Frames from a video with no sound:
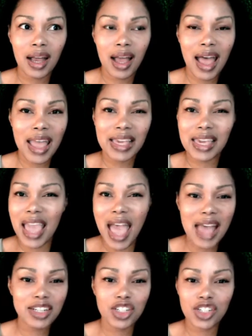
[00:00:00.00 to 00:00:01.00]
I
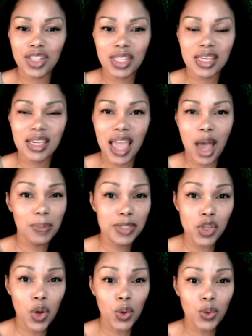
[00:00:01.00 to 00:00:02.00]
catch the
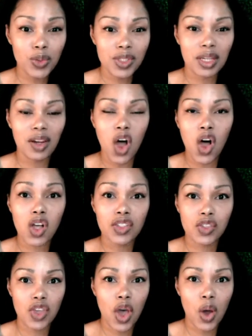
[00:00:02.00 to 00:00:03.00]
episodes, and
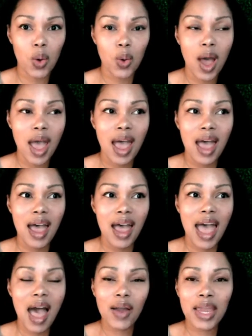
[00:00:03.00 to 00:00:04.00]
also,
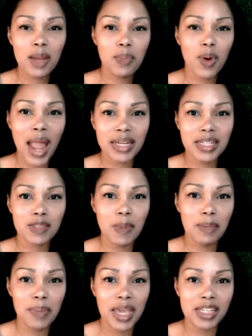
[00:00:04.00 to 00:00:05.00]
how can I practice my
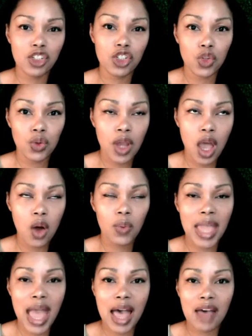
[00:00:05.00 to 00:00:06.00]
pitch? As you know, we
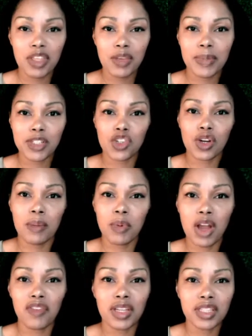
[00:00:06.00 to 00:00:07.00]
have the Pitch Your
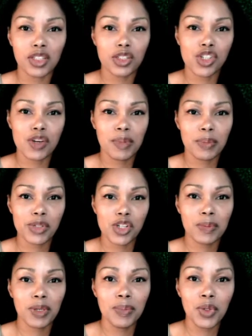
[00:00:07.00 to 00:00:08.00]
Nonprofit Leadership Membership
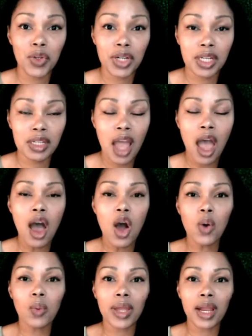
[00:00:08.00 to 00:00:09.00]
Community,
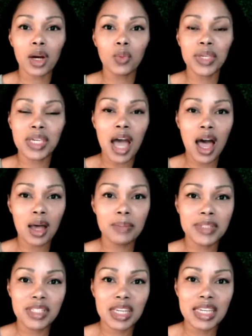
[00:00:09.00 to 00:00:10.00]
where we come
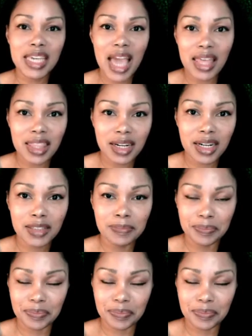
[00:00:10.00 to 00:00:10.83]
together